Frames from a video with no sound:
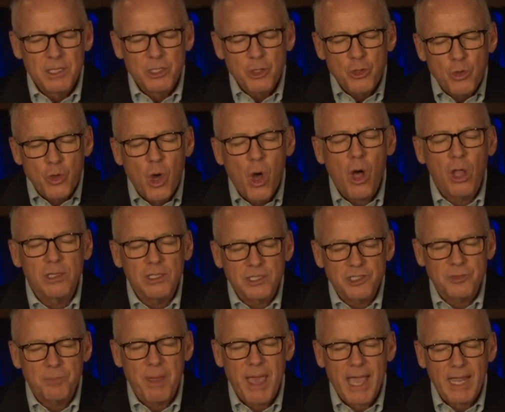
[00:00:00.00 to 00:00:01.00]
you call
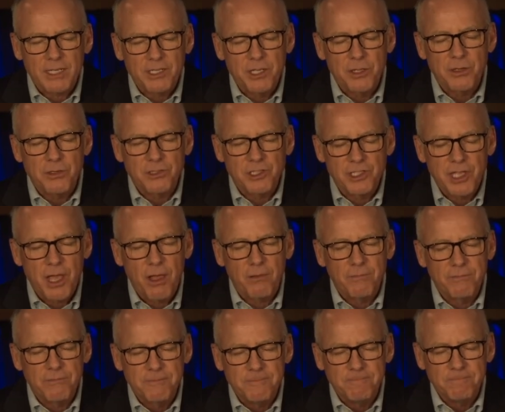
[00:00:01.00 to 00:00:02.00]
us back to
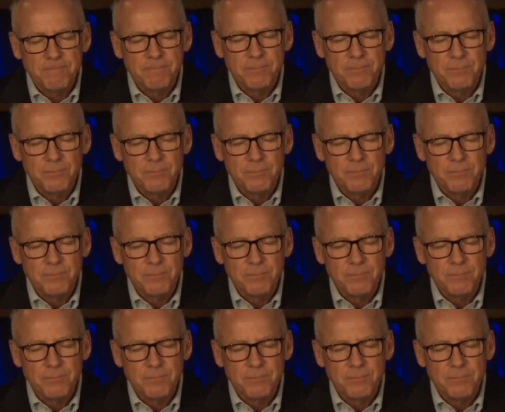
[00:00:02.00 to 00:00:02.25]
yourself.